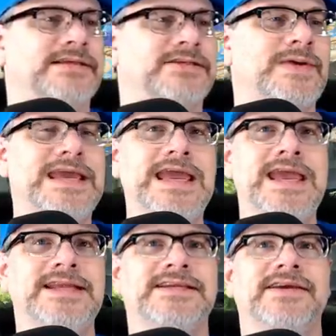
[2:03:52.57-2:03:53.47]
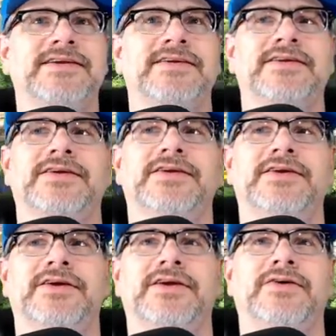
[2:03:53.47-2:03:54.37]
Sweet!
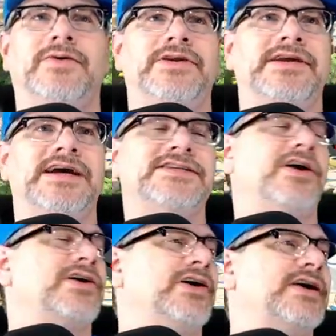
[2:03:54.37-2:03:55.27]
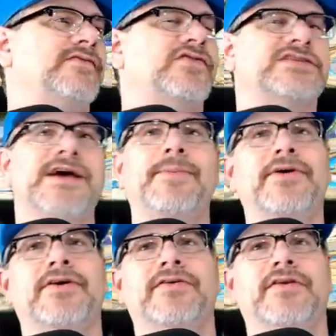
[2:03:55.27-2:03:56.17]
What are you guys all cooking for
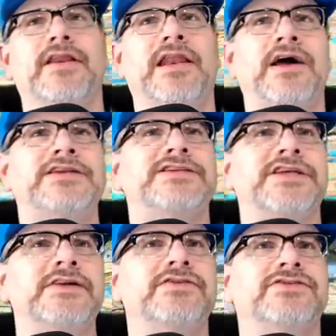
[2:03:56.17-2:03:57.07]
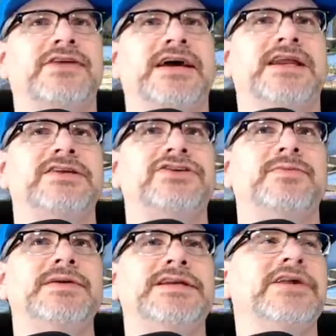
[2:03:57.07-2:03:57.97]
supper? Lunch, dinner tonight. It
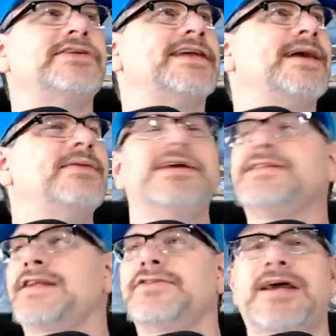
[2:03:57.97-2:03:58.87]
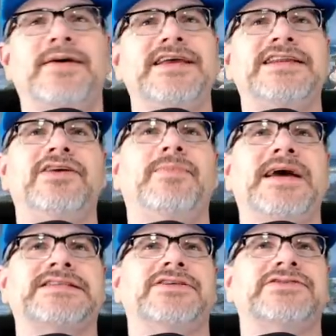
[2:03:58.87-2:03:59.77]
should be dinner time. It is dinner time. It is a little
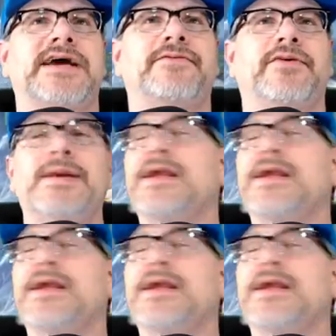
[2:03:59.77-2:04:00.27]
past dinner time for